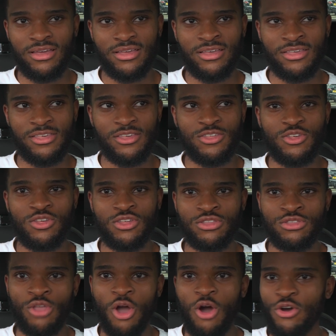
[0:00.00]
This is
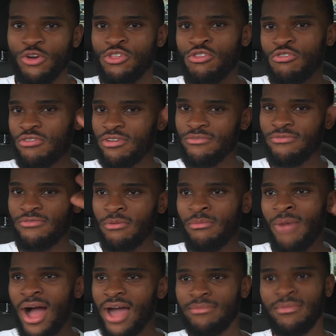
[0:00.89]
just doctrine for
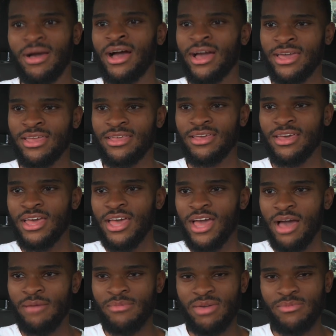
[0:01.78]
my mind,
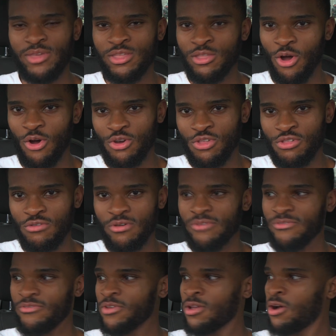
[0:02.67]
and maybe
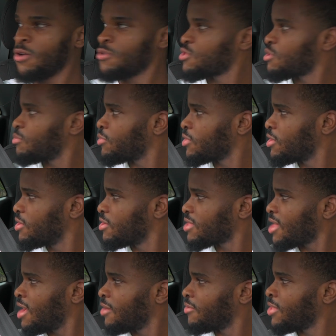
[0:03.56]
doctrine for the
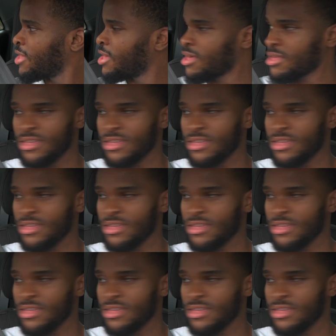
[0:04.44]
entrepreneurs out there.